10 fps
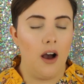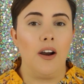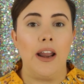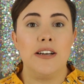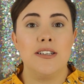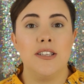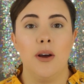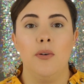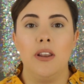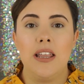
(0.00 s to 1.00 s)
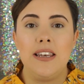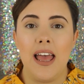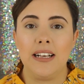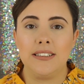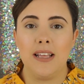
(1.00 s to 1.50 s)
Alright, so the
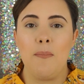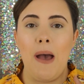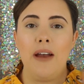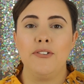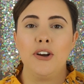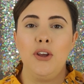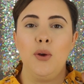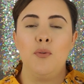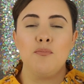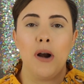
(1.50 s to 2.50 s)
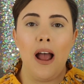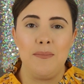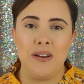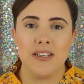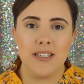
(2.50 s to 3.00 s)
next step after you've
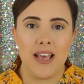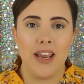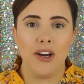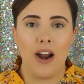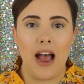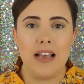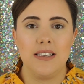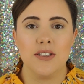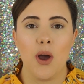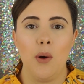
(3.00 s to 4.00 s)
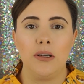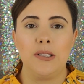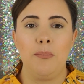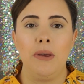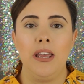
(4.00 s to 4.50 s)
primed and set your eyes is going
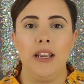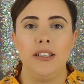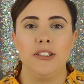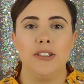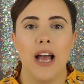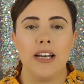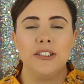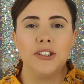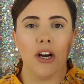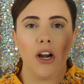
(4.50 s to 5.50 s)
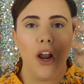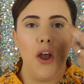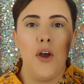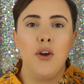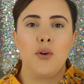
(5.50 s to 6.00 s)
to be to kind of start
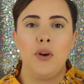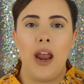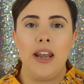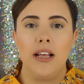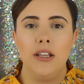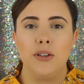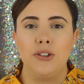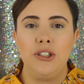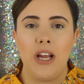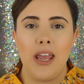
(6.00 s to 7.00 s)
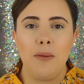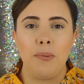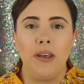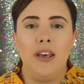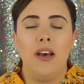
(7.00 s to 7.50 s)
creating a little
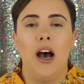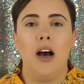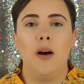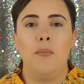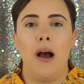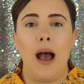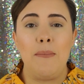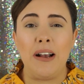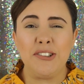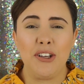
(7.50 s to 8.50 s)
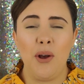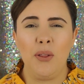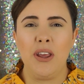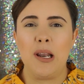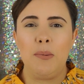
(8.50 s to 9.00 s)
shape. I'm actually
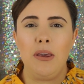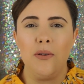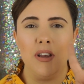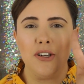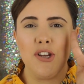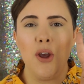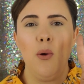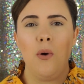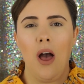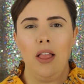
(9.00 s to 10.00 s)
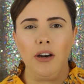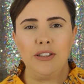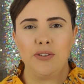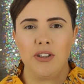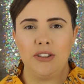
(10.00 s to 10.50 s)
only going to be using 2
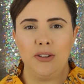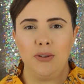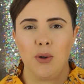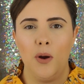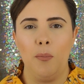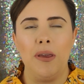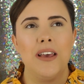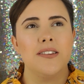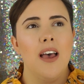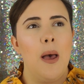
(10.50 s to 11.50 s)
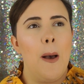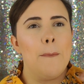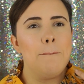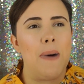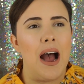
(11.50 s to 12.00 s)
colors for this tutorial because
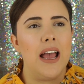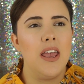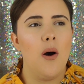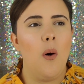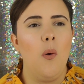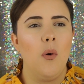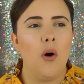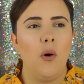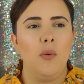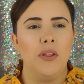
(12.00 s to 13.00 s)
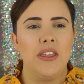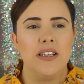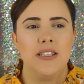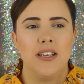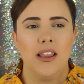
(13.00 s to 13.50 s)
my whole goal with
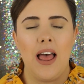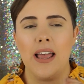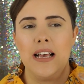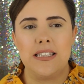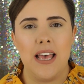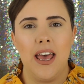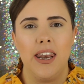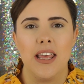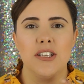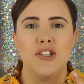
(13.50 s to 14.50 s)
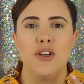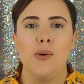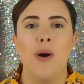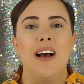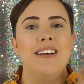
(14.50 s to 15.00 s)
this, like I said, is
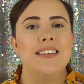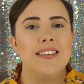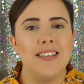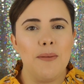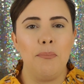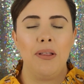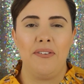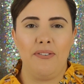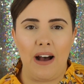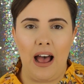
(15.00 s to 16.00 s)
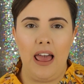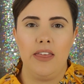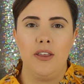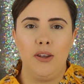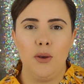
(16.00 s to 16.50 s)
to
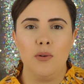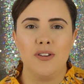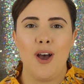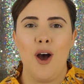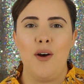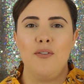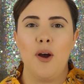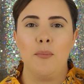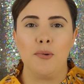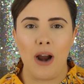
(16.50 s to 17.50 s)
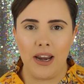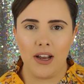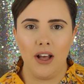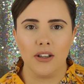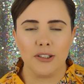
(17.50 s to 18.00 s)
simplify the use of bright
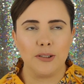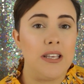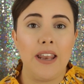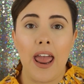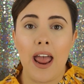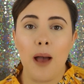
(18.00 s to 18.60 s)
colors. Today